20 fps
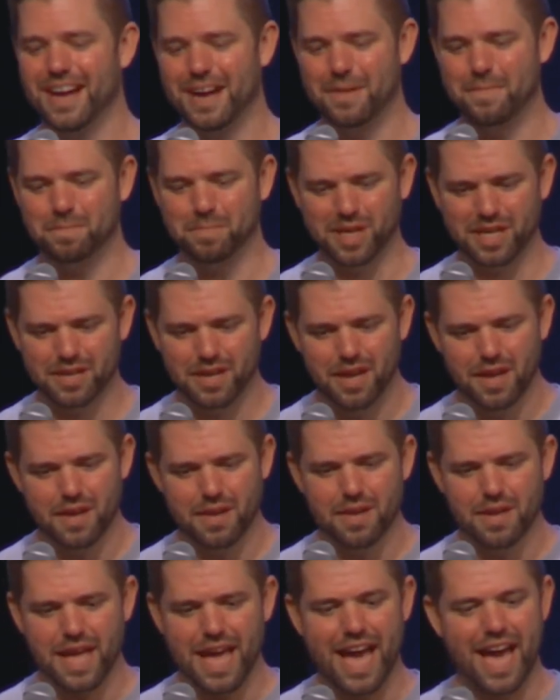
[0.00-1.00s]
Um, but
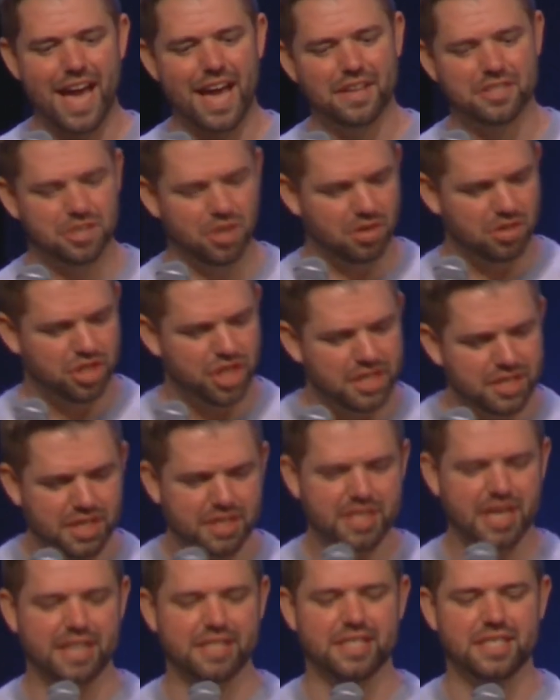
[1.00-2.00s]
so
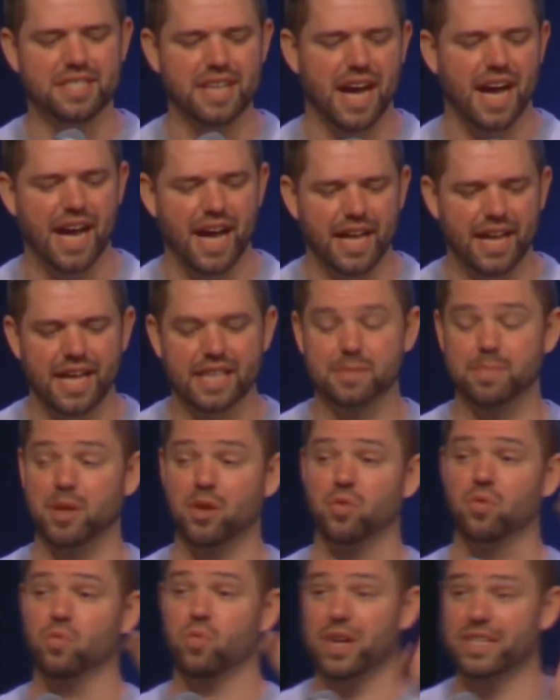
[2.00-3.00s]
Jesus has died, has
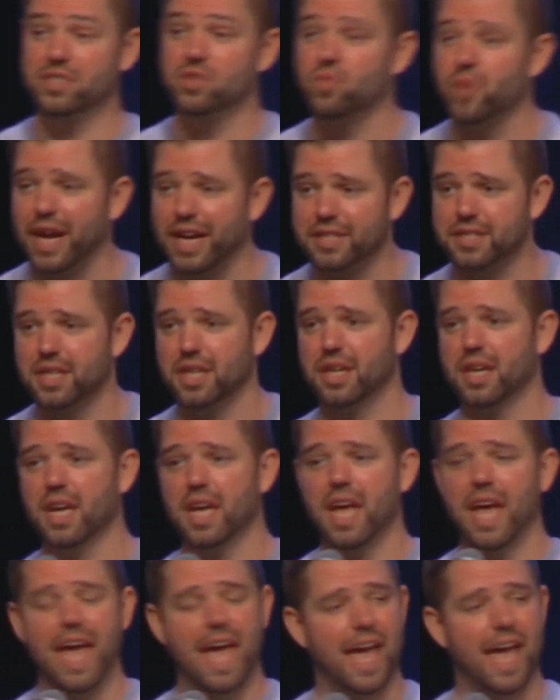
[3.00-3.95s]
been resurrected,